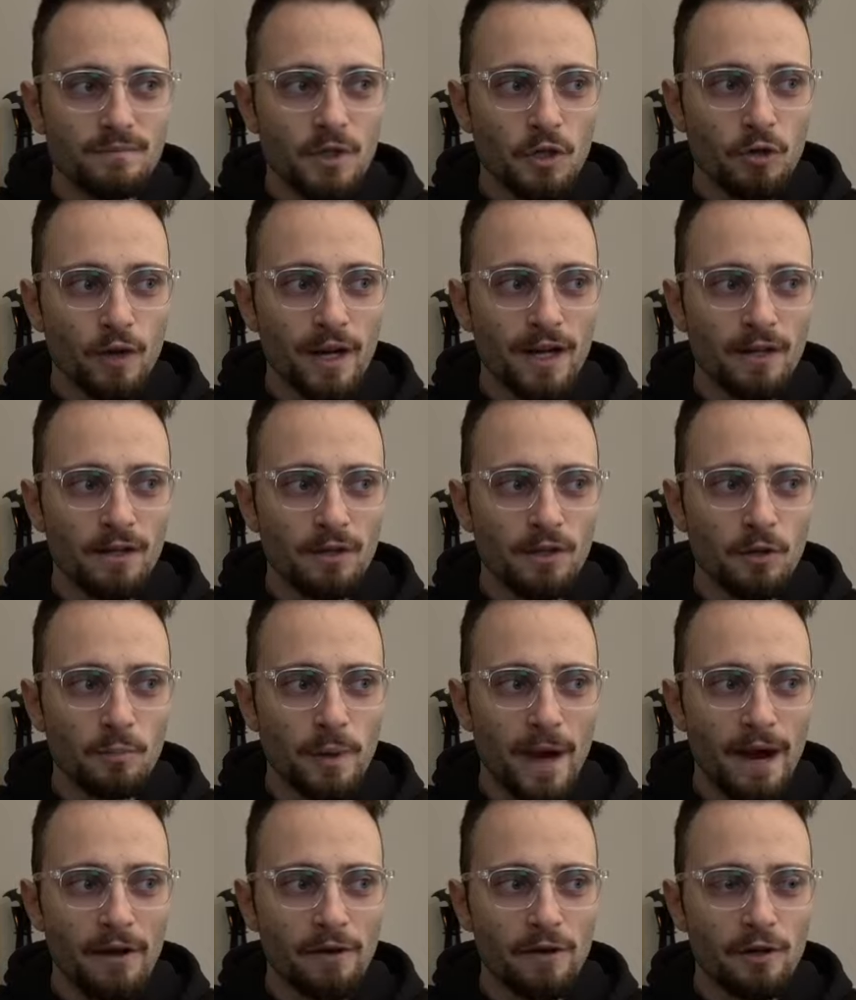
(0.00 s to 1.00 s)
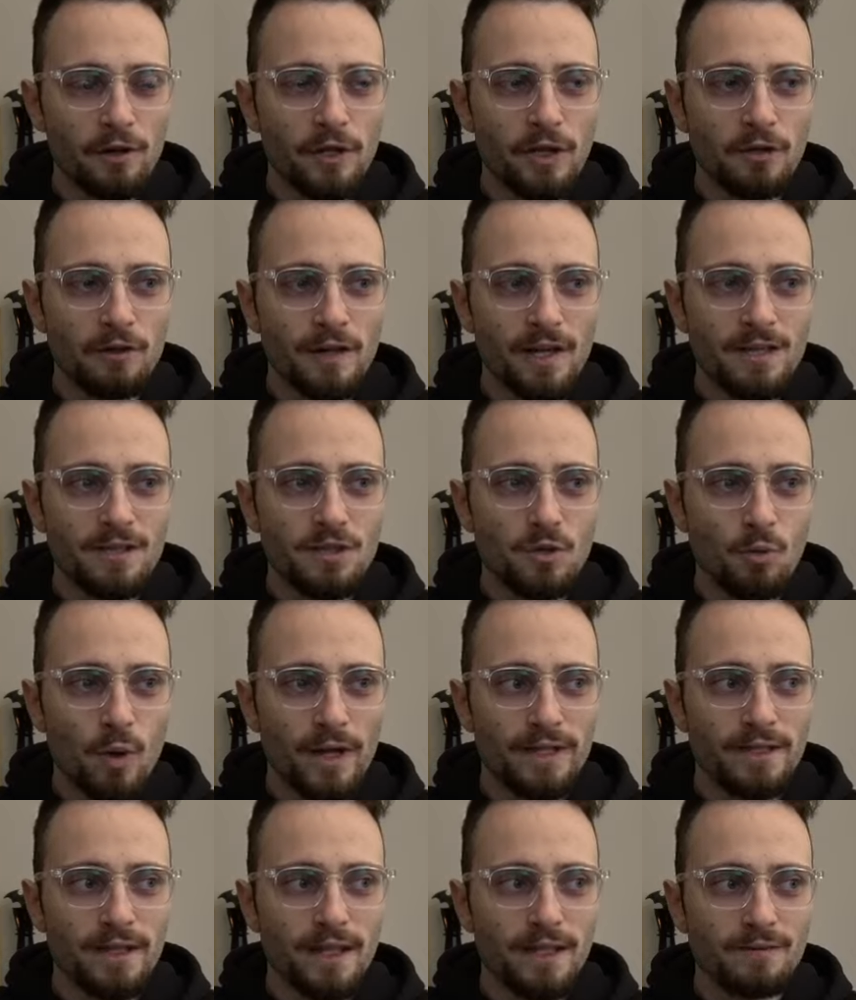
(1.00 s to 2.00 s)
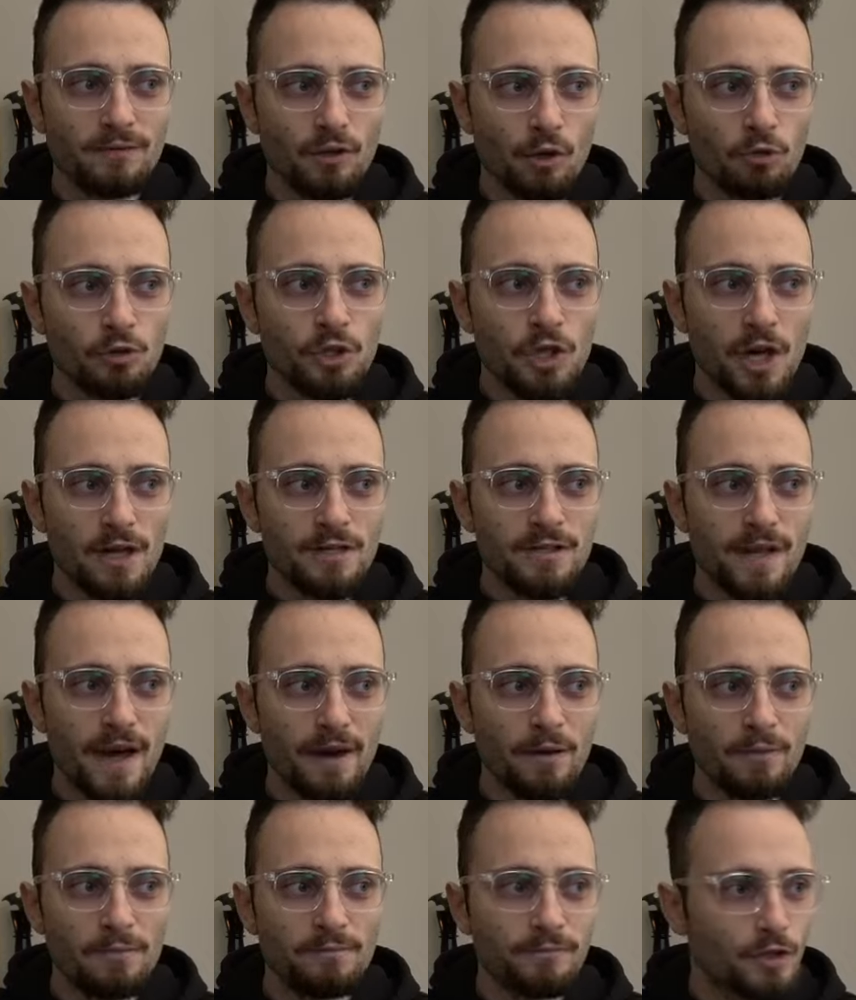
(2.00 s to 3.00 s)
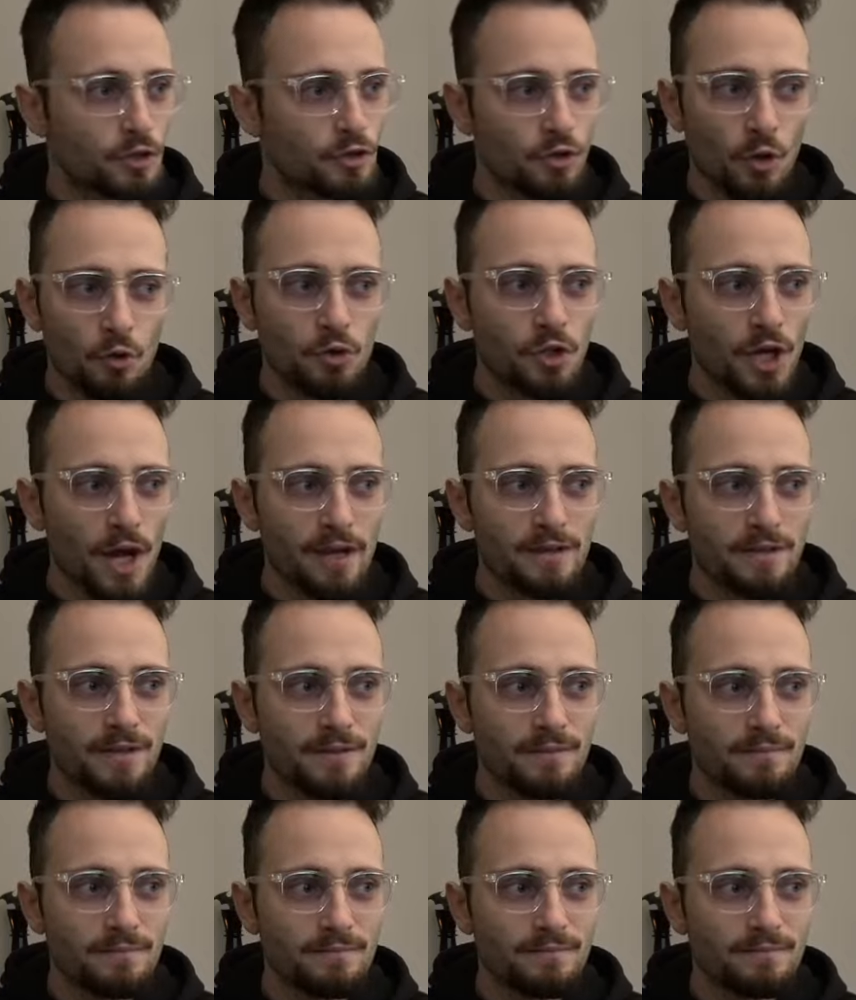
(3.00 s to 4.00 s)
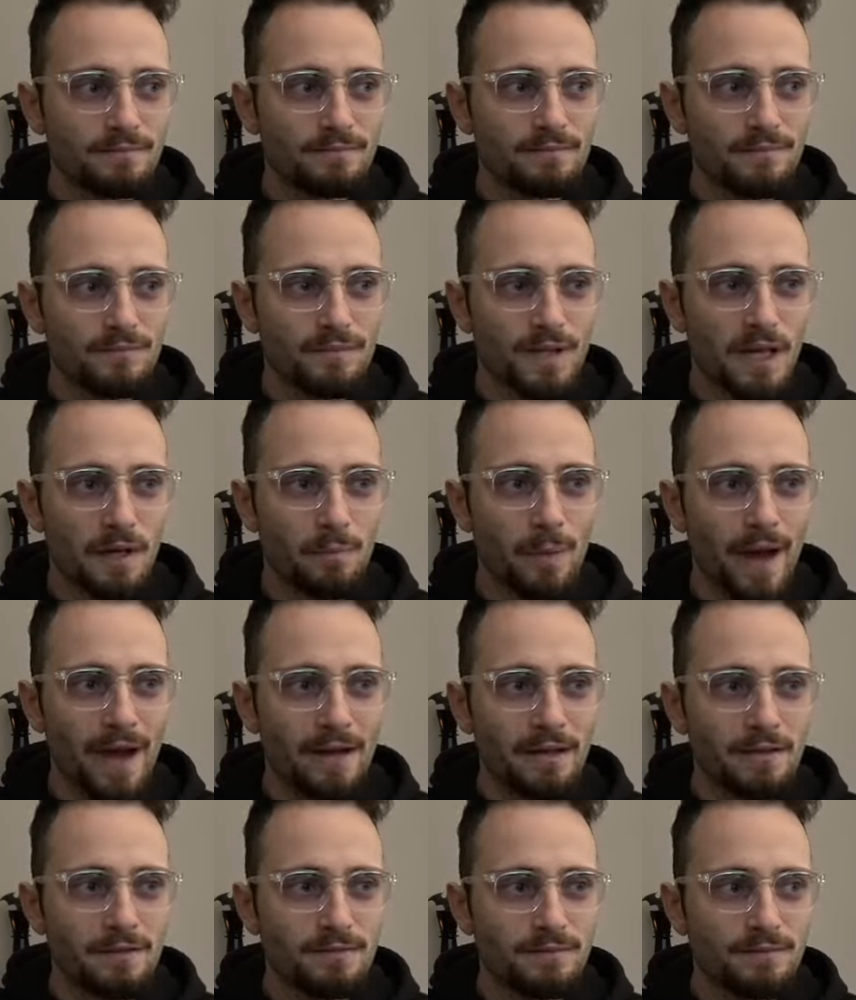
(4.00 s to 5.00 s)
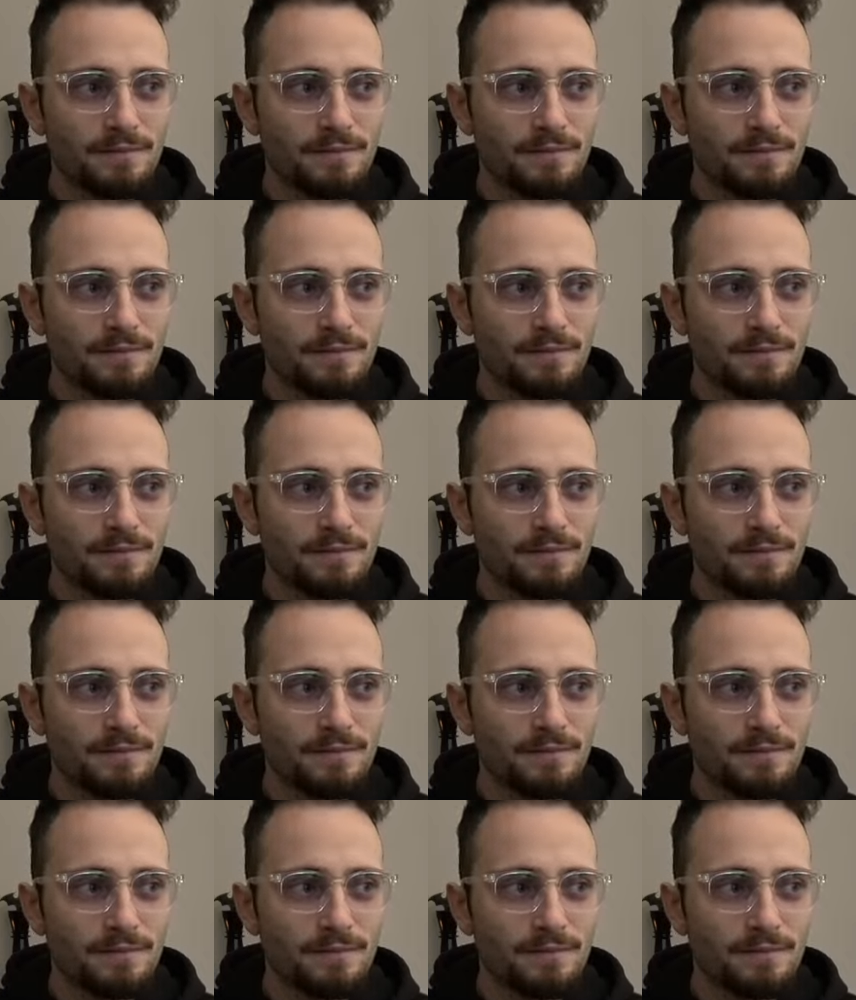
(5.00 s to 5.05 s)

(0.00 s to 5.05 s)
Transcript: Create a little barrier here against the white king. No checks now. There's no checks. King back.